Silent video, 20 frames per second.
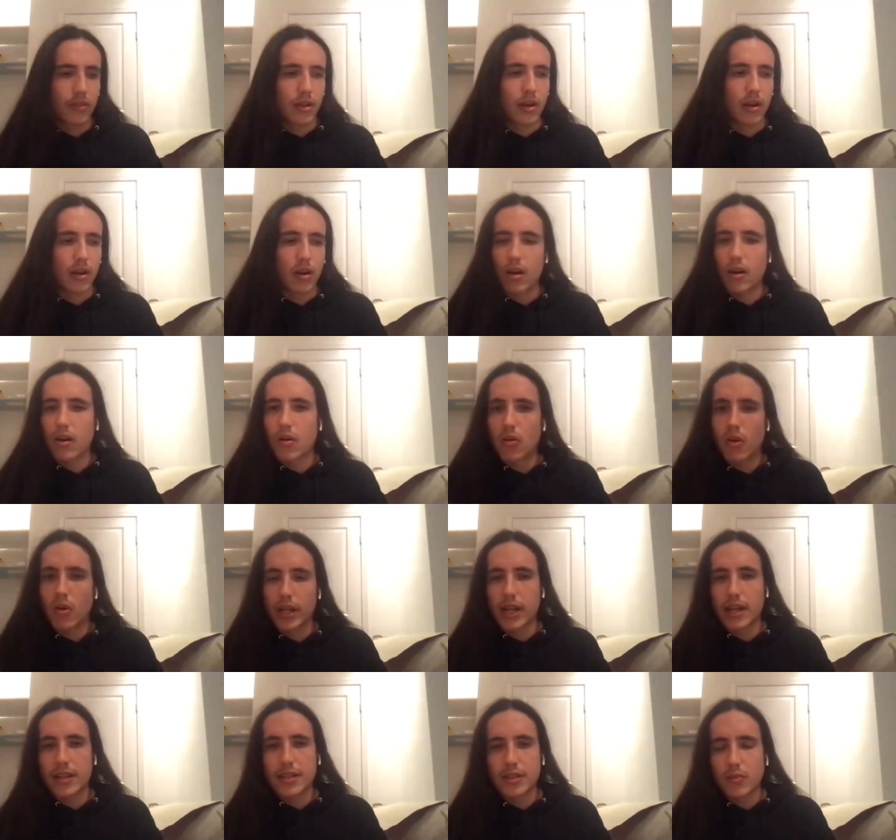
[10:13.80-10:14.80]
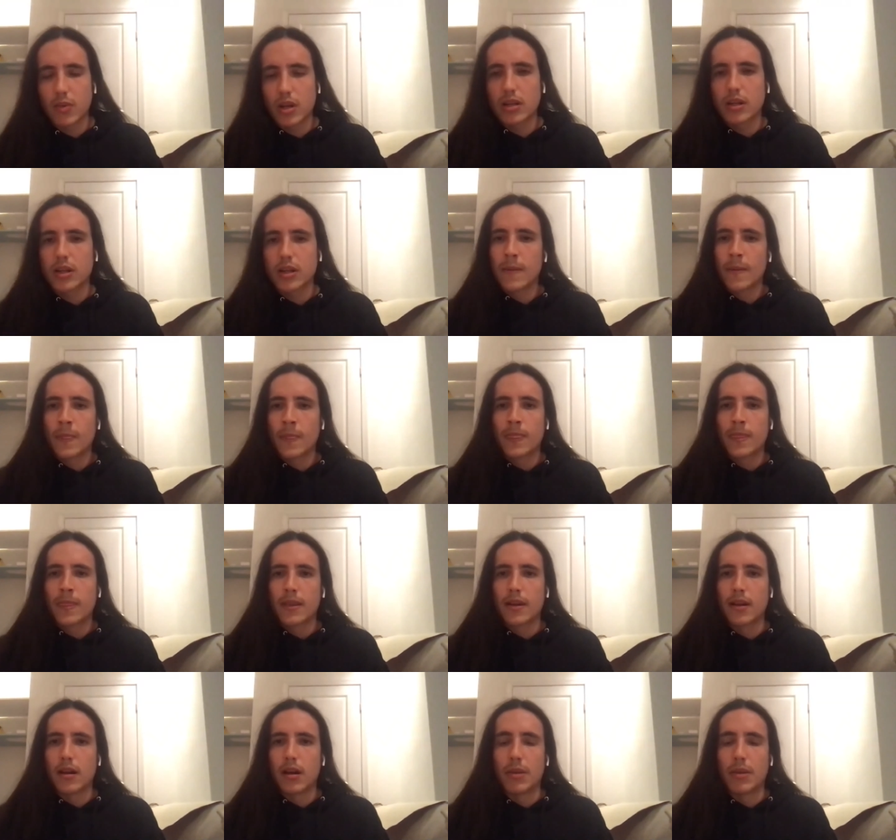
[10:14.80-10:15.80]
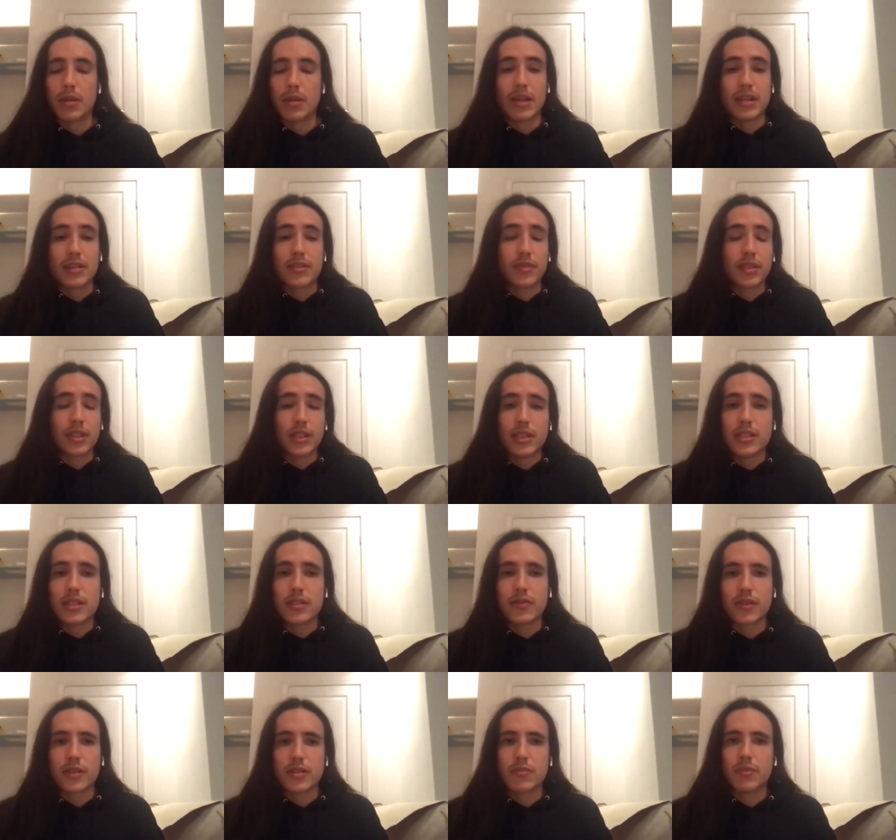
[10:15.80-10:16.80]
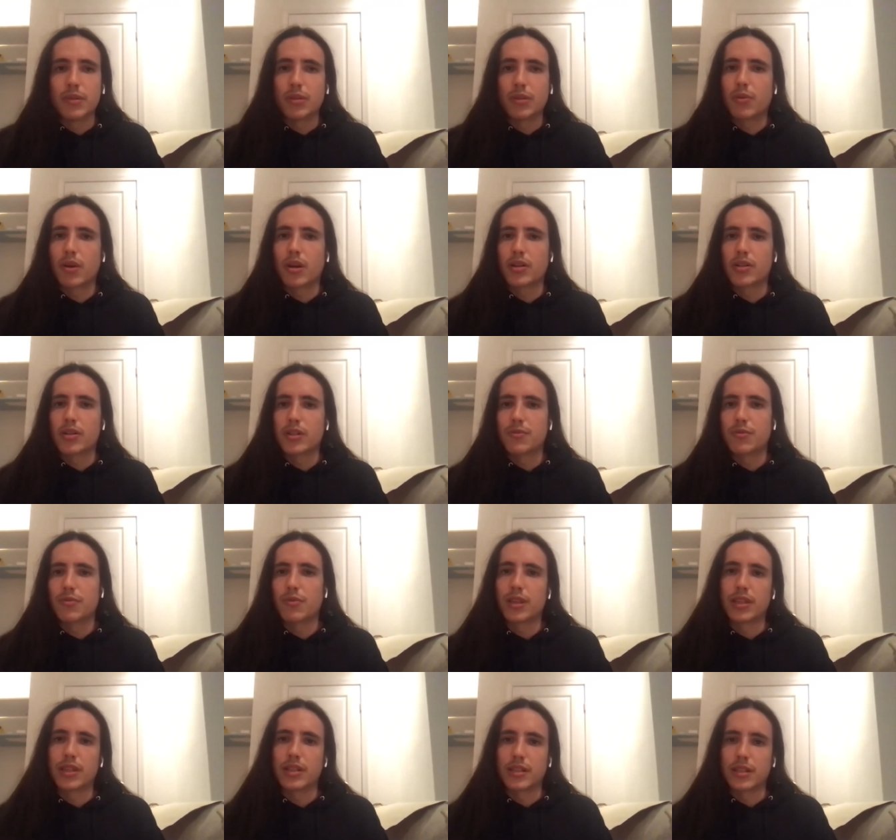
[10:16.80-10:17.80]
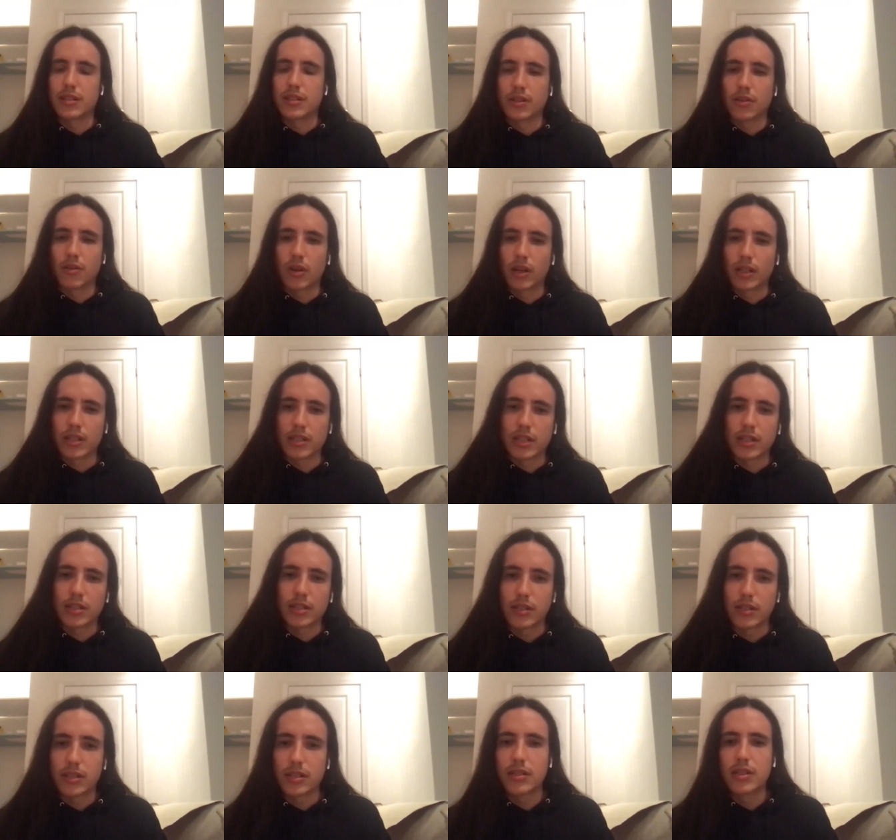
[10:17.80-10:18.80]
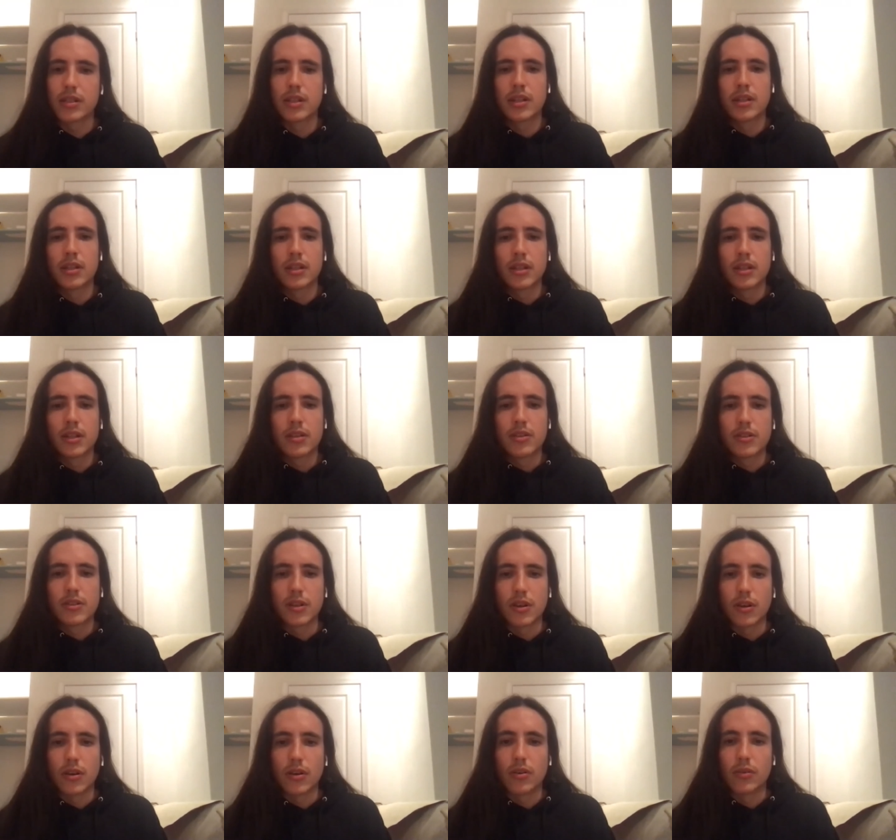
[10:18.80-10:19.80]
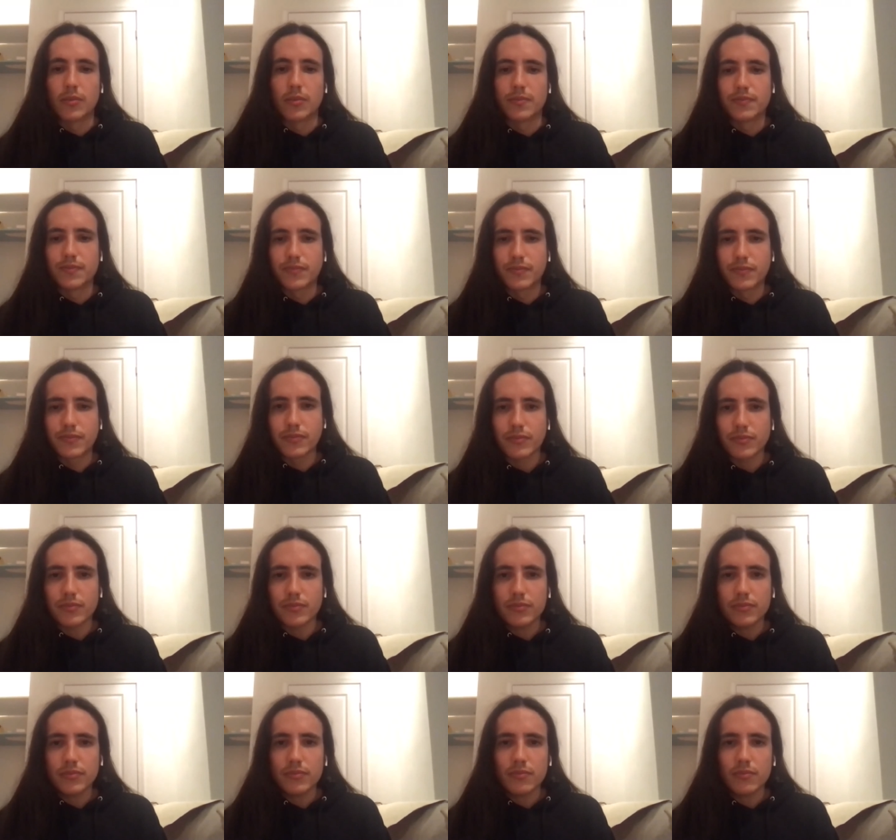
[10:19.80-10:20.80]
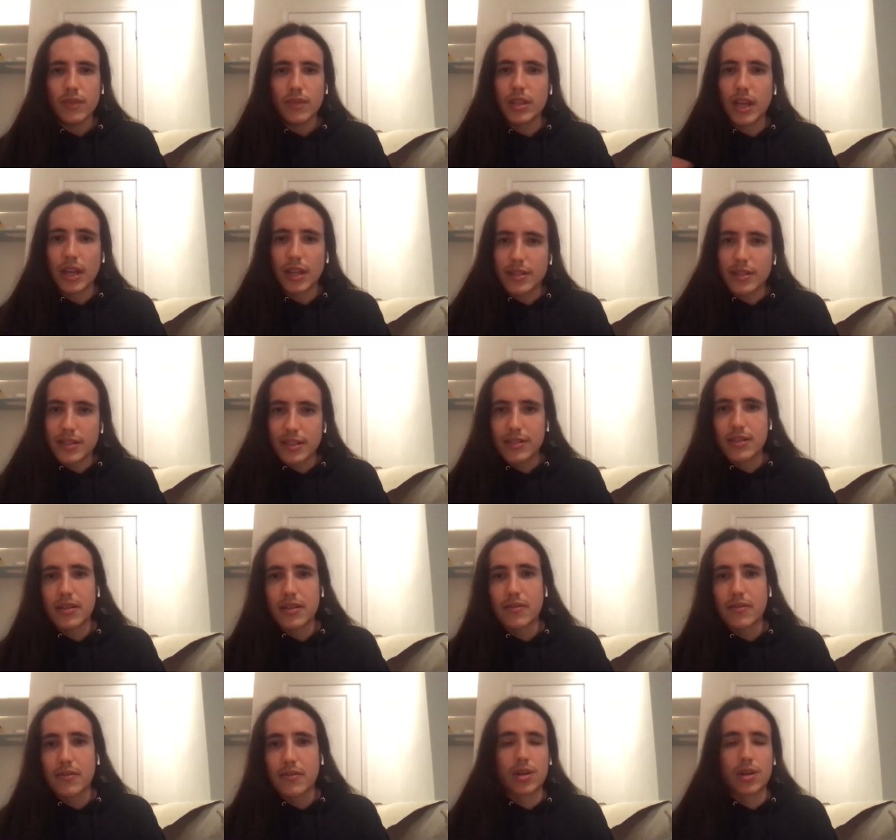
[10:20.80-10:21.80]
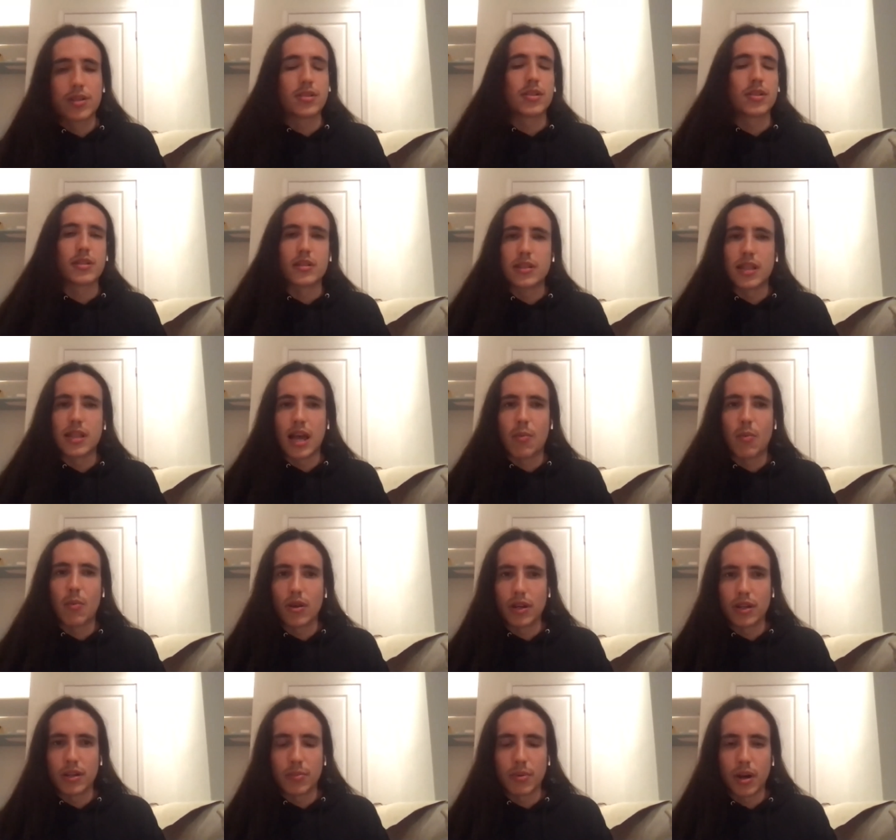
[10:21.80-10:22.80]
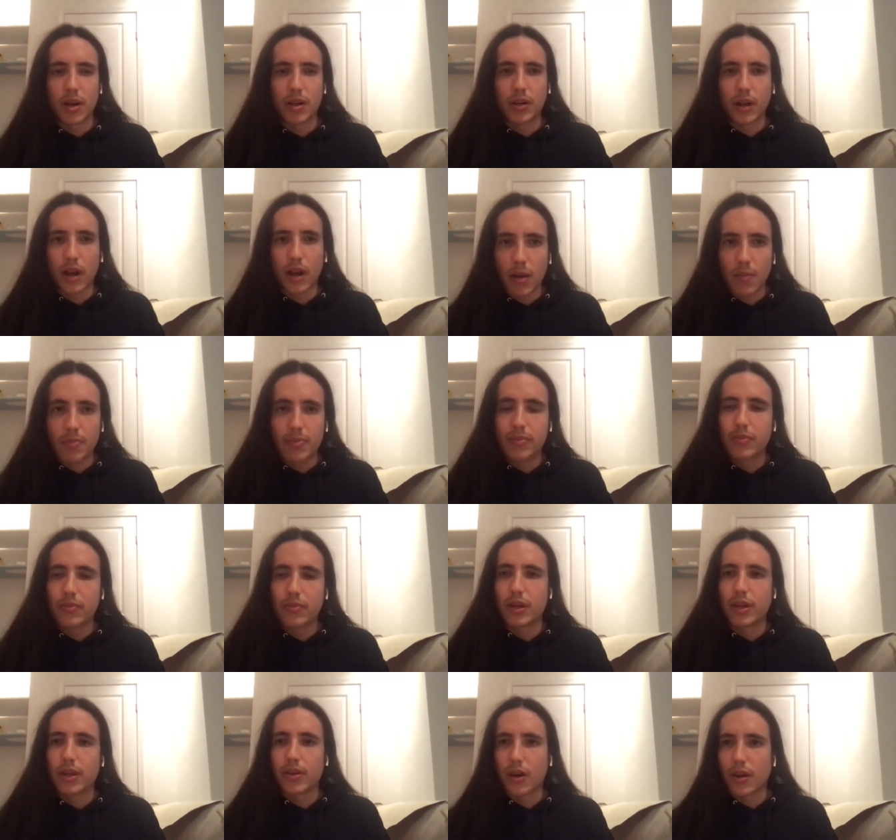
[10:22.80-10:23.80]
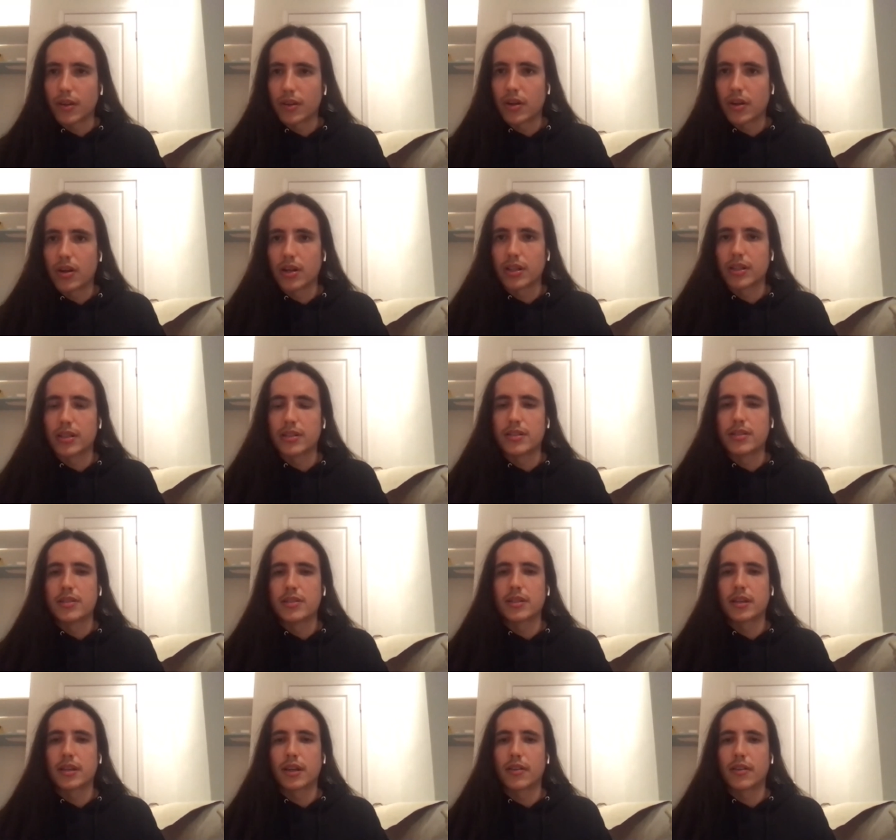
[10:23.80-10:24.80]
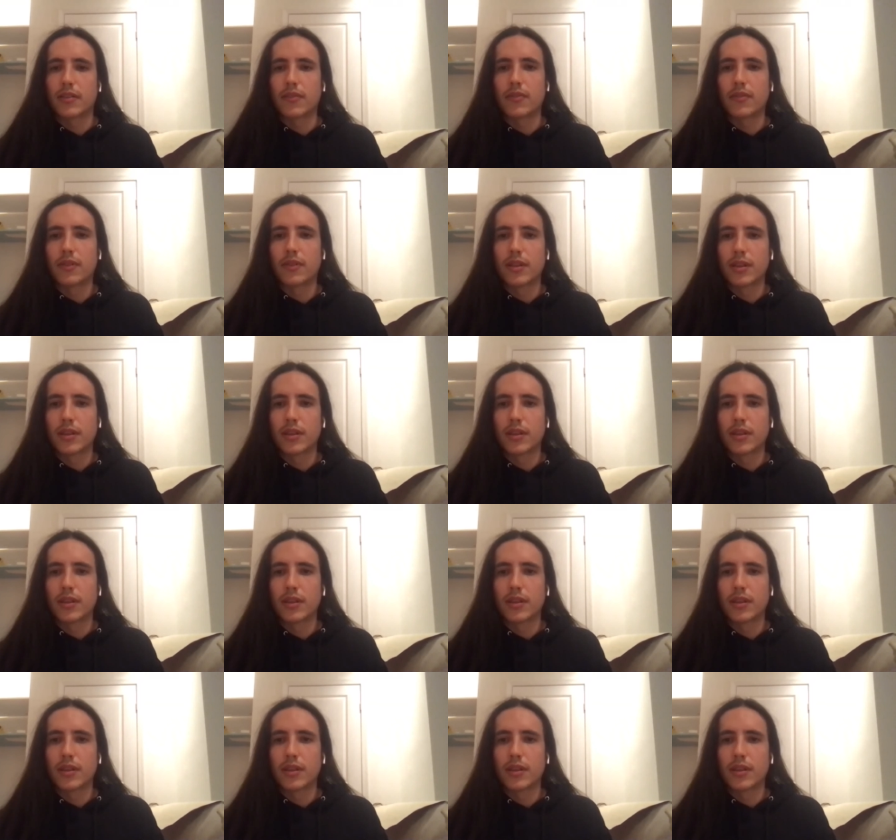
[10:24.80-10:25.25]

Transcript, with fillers: their, our organizing work. Um, and it makes it really easy for us to build partnerships with existing organizations. So in the instance of Water Justice Lab wanting to partner up with Earth Guardians to kind of